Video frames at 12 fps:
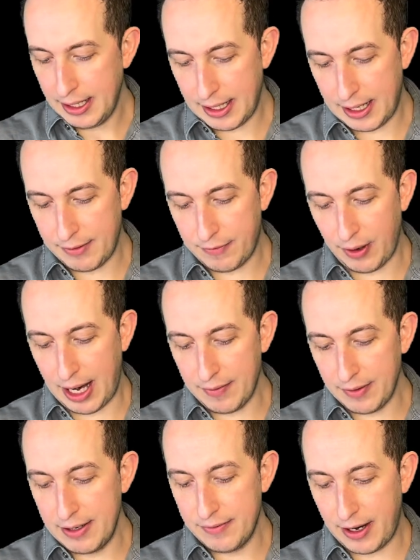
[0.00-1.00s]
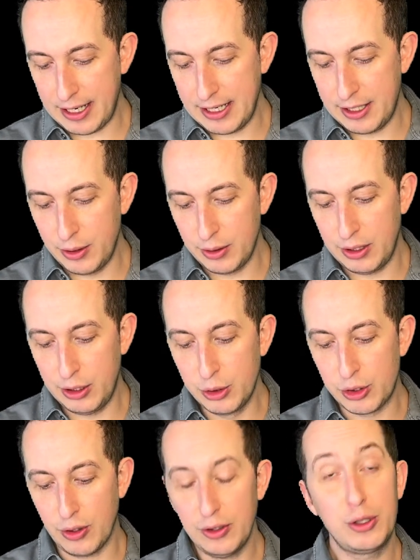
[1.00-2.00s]
for every invited
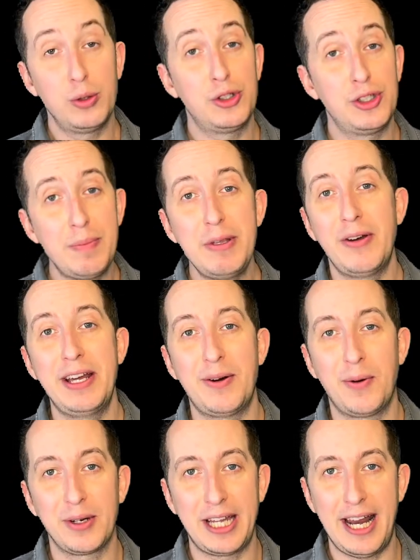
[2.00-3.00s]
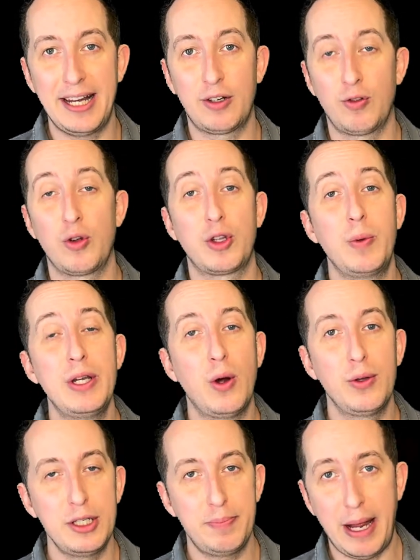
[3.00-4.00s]
user to stimulate organic growth. And we know
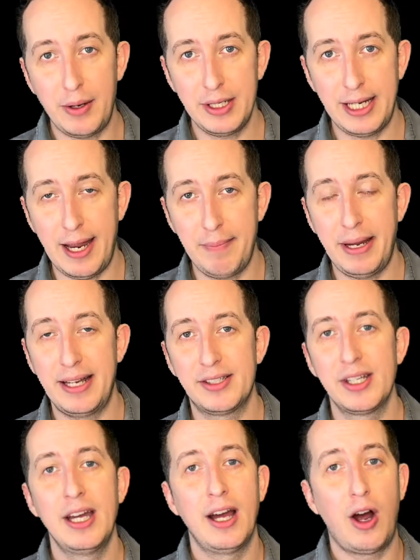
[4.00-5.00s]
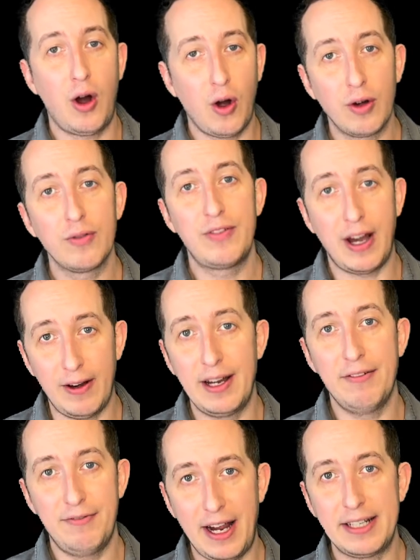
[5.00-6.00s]
these bounty campaigns are very
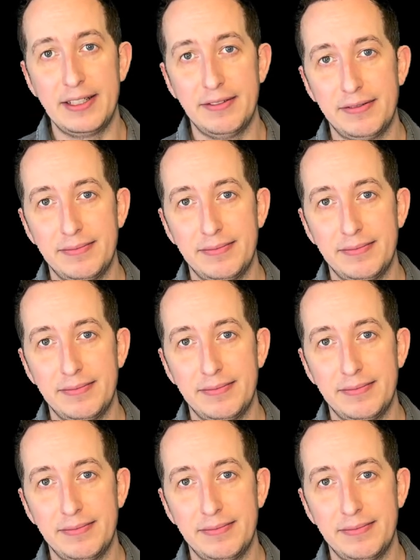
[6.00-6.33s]
effective.